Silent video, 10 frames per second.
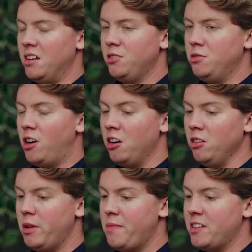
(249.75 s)
so talk a
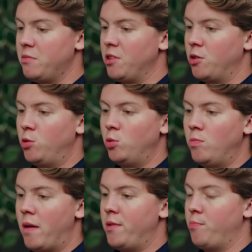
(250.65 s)
little bit about some of the
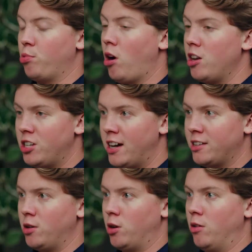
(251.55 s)
cool maybe
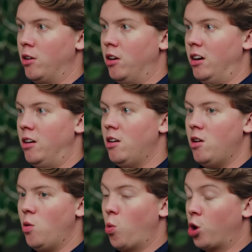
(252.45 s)
projects or
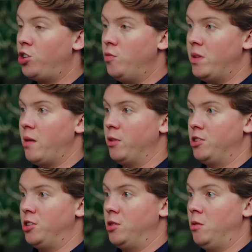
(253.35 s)
work you've been able
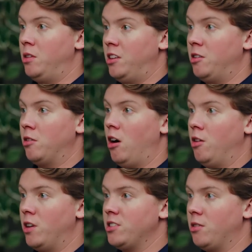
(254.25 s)
to do here
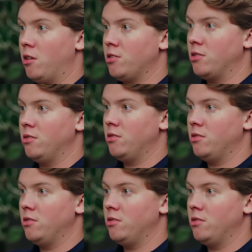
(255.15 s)
on Redstone Arsenal.